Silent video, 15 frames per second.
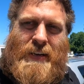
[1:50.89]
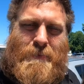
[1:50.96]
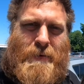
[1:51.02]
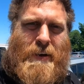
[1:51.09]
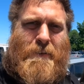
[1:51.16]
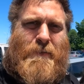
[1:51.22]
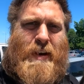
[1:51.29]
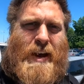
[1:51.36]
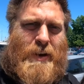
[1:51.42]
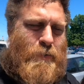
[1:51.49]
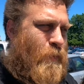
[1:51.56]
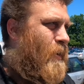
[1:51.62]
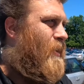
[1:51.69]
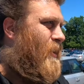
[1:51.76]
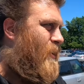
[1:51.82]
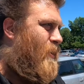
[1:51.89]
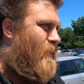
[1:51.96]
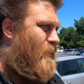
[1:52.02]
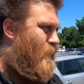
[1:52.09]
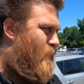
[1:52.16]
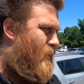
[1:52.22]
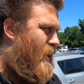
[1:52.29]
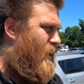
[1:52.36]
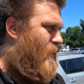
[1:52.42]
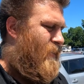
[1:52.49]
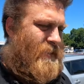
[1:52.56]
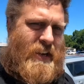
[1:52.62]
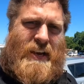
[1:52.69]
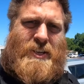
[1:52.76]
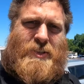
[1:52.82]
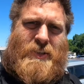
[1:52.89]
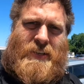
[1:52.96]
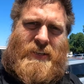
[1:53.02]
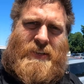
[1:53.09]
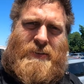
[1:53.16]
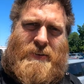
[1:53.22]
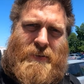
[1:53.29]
Matter of fact, one of the dogs that was there is actually